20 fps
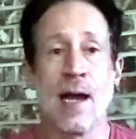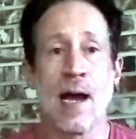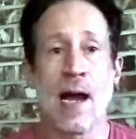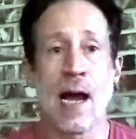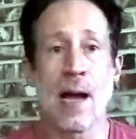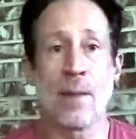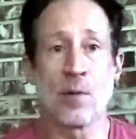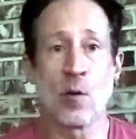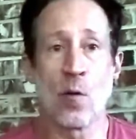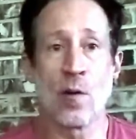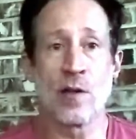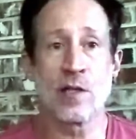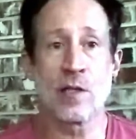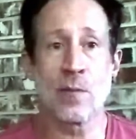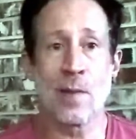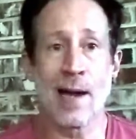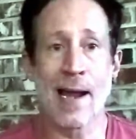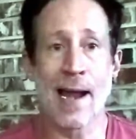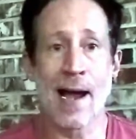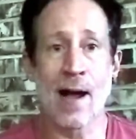I'm going to
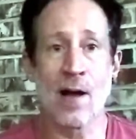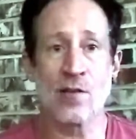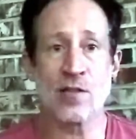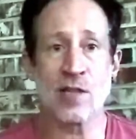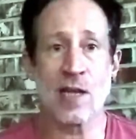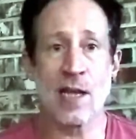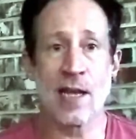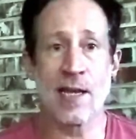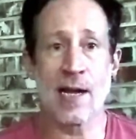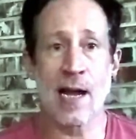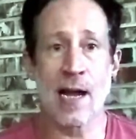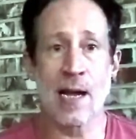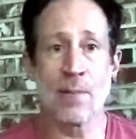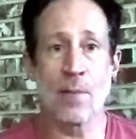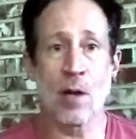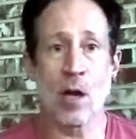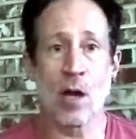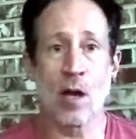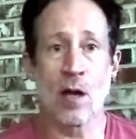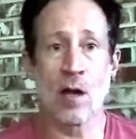my house and
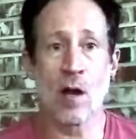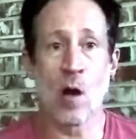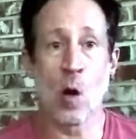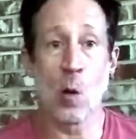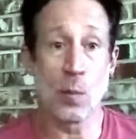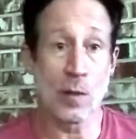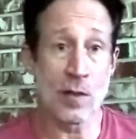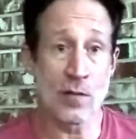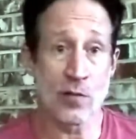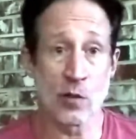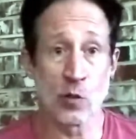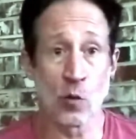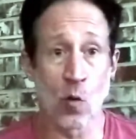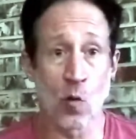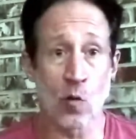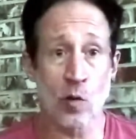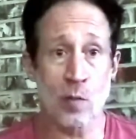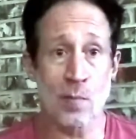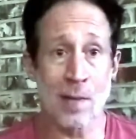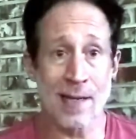I'm opening the
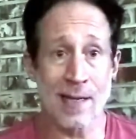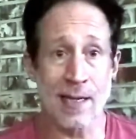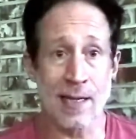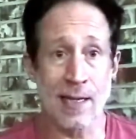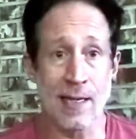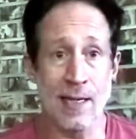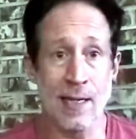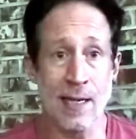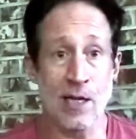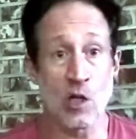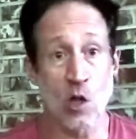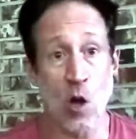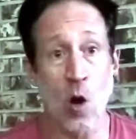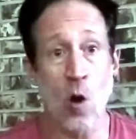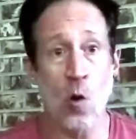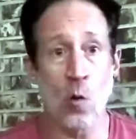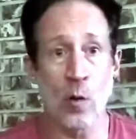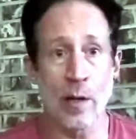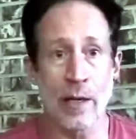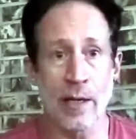door with my key and
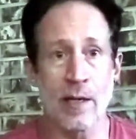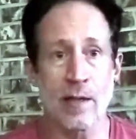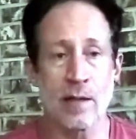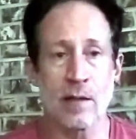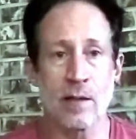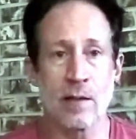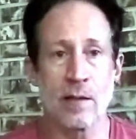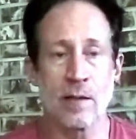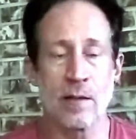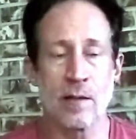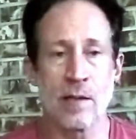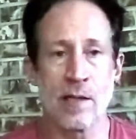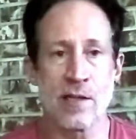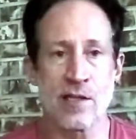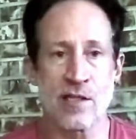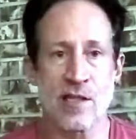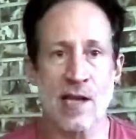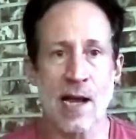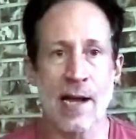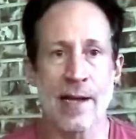going
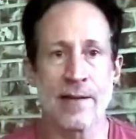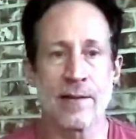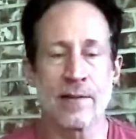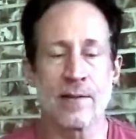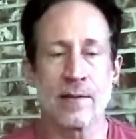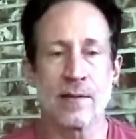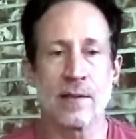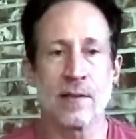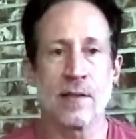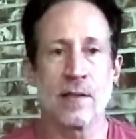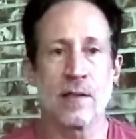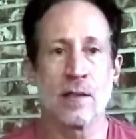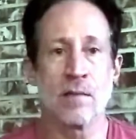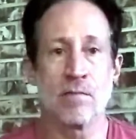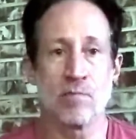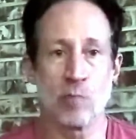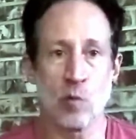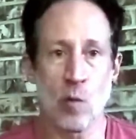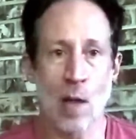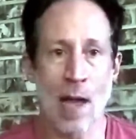inside.
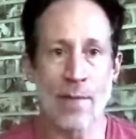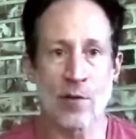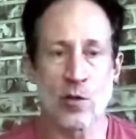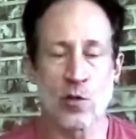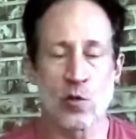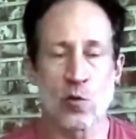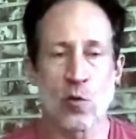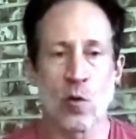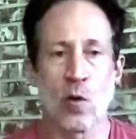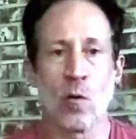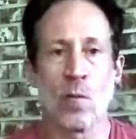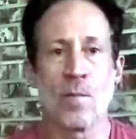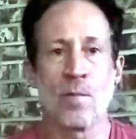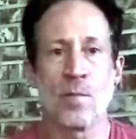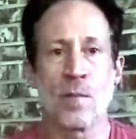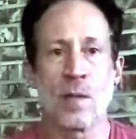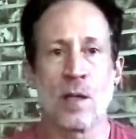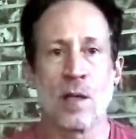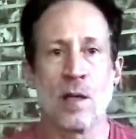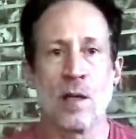You have control.
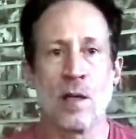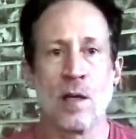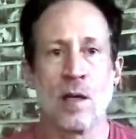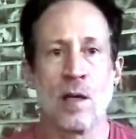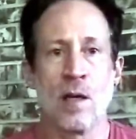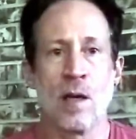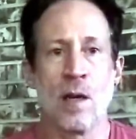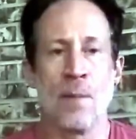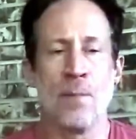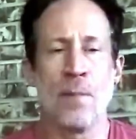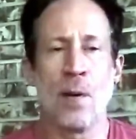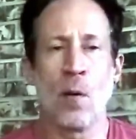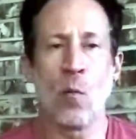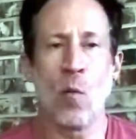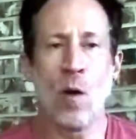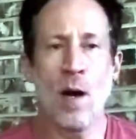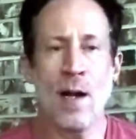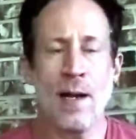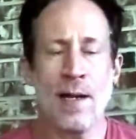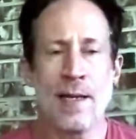But
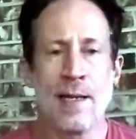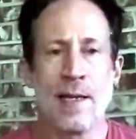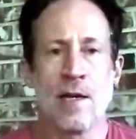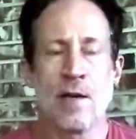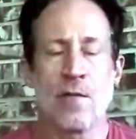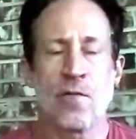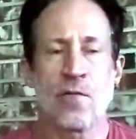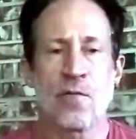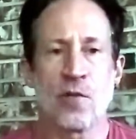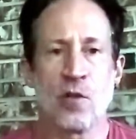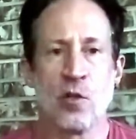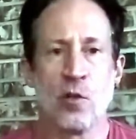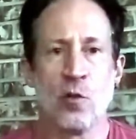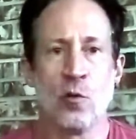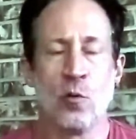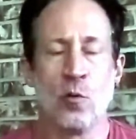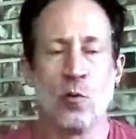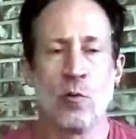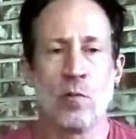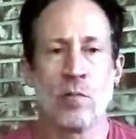what if
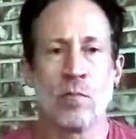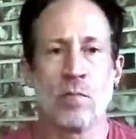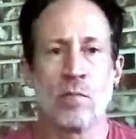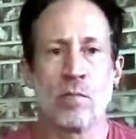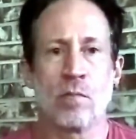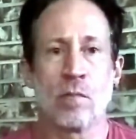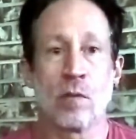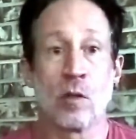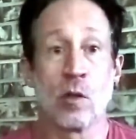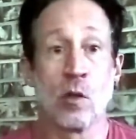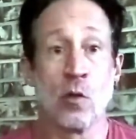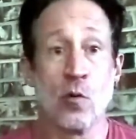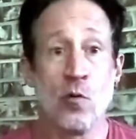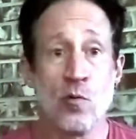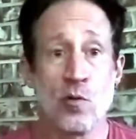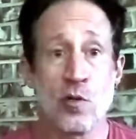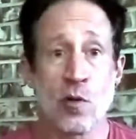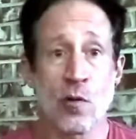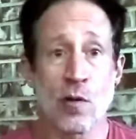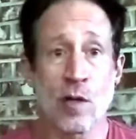you
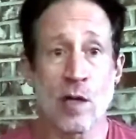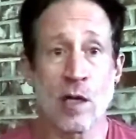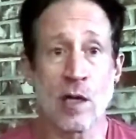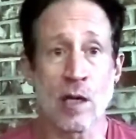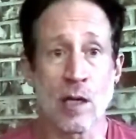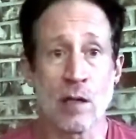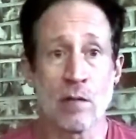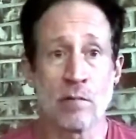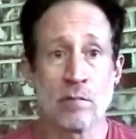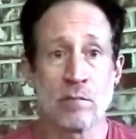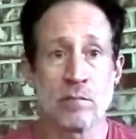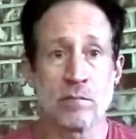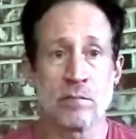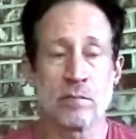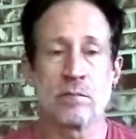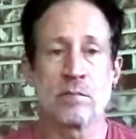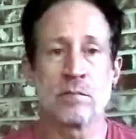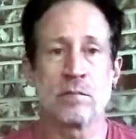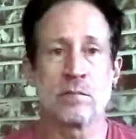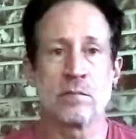lose your key,
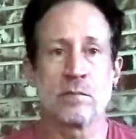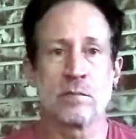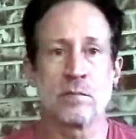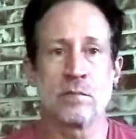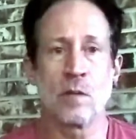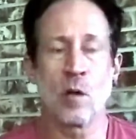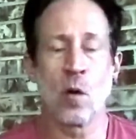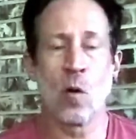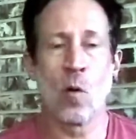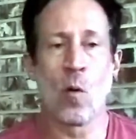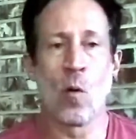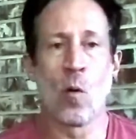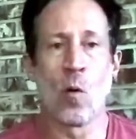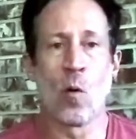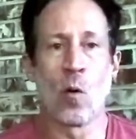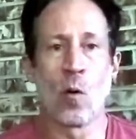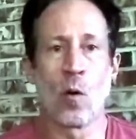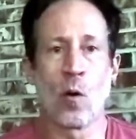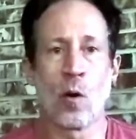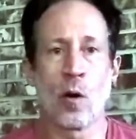
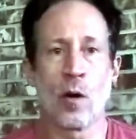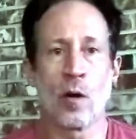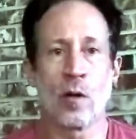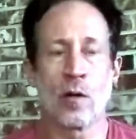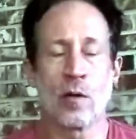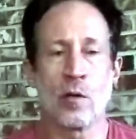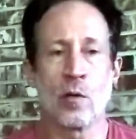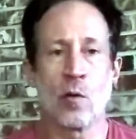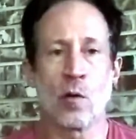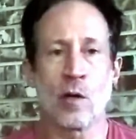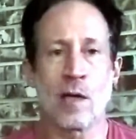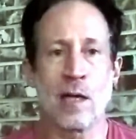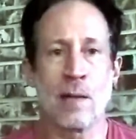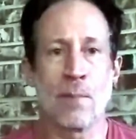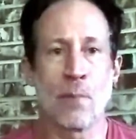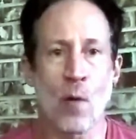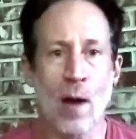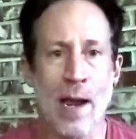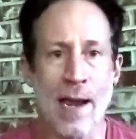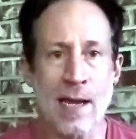or your key
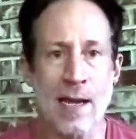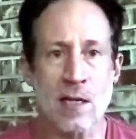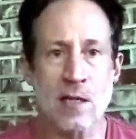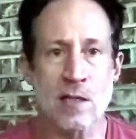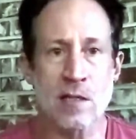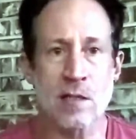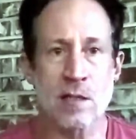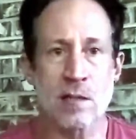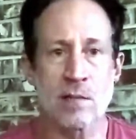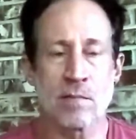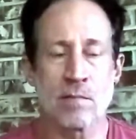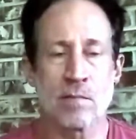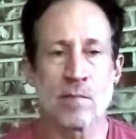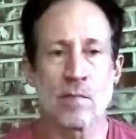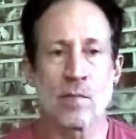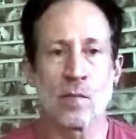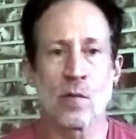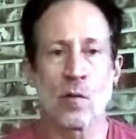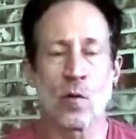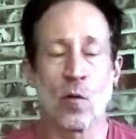breaks,
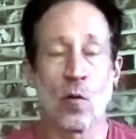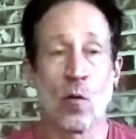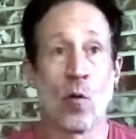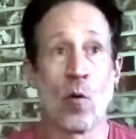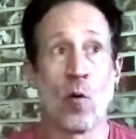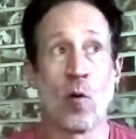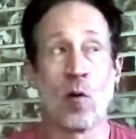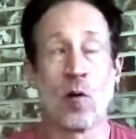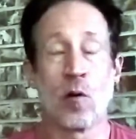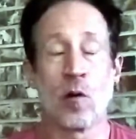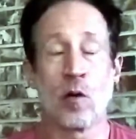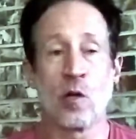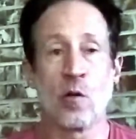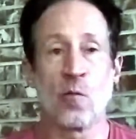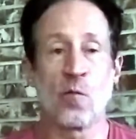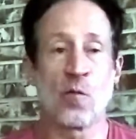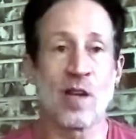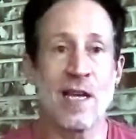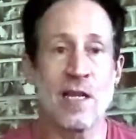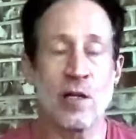or you
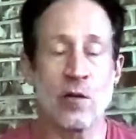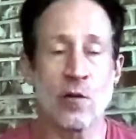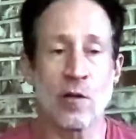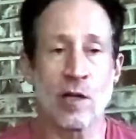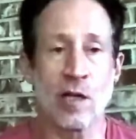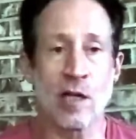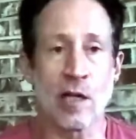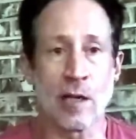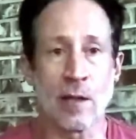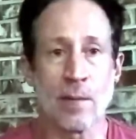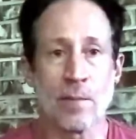forget your key?